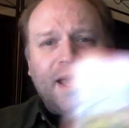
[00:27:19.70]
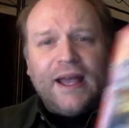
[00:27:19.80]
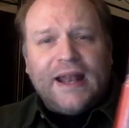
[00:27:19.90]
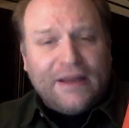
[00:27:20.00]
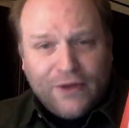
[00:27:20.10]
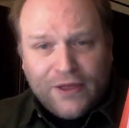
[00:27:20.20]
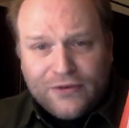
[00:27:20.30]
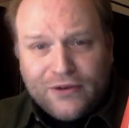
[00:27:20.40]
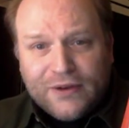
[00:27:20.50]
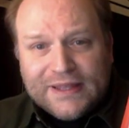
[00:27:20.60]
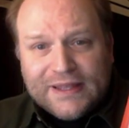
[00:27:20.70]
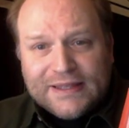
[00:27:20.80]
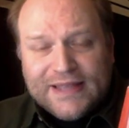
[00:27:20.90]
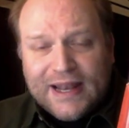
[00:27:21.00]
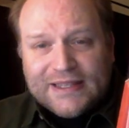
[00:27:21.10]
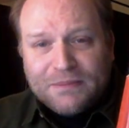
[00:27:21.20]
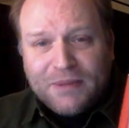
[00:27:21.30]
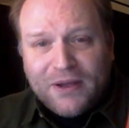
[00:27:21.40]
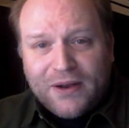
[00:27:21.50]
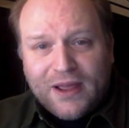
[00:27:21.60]
Halfway through it, instead, it's
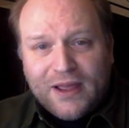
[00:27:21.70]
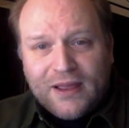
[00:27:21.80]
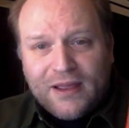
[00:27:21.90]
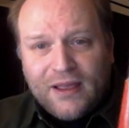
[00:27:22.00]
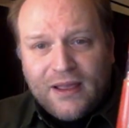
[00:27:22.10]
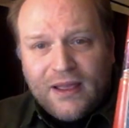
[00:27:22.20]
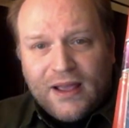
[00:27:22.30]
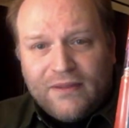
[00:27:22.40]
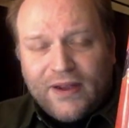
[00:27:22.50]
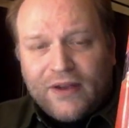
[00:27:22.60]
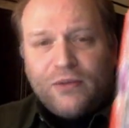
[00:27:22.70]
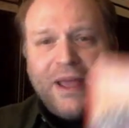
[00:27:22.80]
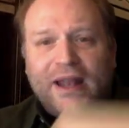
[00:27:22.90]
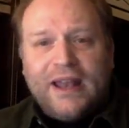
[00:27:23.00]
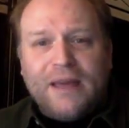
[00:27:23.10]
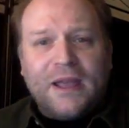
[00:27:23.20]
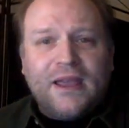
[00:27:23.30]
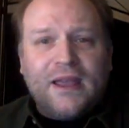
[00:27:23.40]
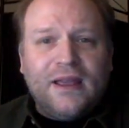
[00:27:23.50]
about a viral pandemic.